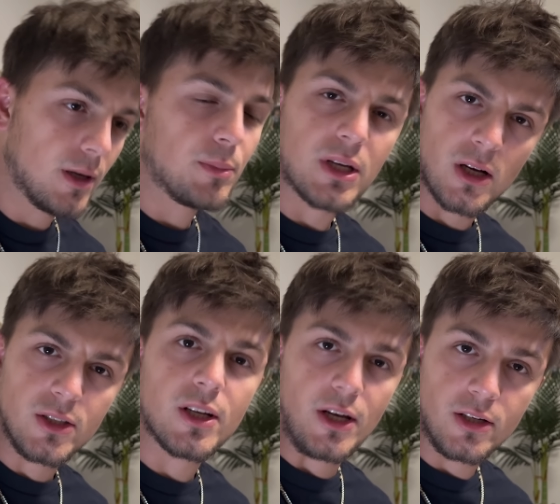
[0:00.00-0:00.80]
because
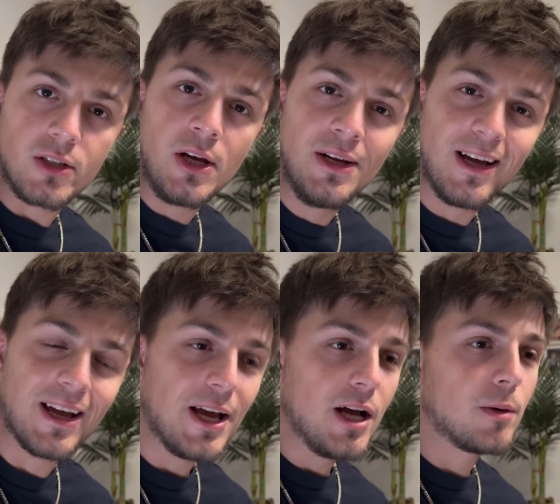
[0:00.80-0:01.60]
it is,
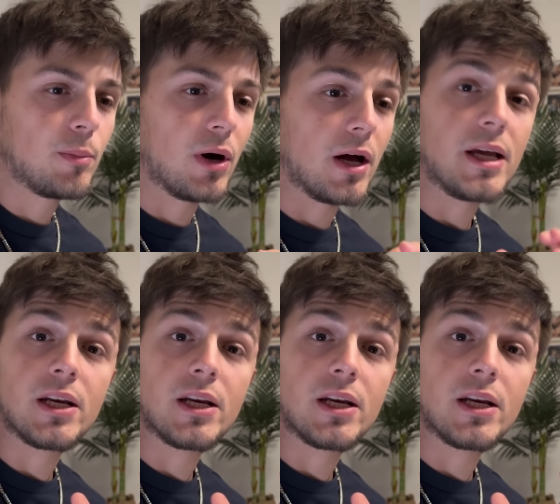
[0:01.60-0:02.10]
but it